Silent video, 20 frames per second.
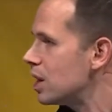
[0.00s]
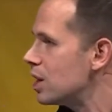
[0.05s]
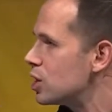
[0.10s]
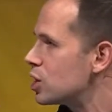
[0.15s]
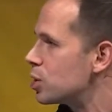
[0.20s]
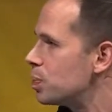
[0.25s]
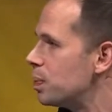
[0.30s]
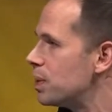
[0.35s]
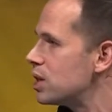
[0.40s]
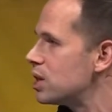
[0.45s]
that
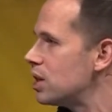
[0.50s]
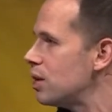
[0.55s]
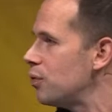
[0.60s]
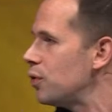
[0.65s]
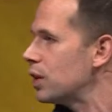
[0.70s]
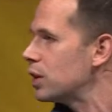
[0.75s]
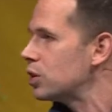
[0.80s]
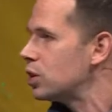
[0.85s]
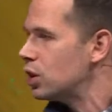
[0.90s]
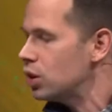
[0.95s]
is
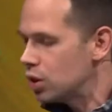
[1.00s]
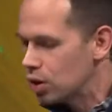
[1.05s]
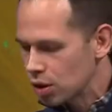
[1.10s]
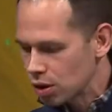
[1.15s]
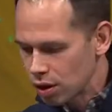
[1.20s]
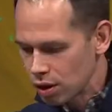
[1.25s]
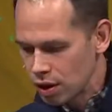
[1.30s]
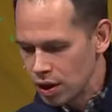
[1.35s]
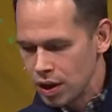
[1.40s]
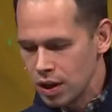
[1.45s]
specific to
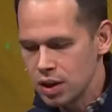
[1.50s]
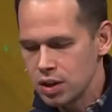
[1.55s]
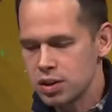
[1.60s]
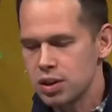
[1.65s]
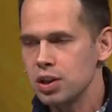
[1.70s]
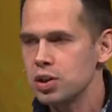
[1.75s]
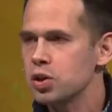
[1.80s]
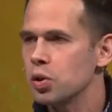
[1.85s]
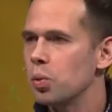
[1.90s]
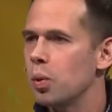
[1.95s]
your
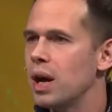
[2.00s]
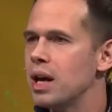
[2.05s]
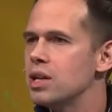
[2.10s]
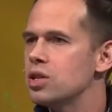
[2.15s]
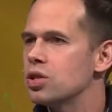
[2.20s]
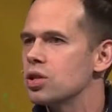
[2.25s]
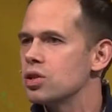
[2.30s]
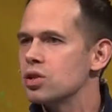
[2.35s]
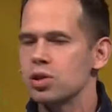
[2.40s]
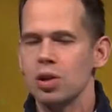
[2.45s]

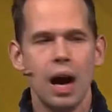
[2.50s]
situation.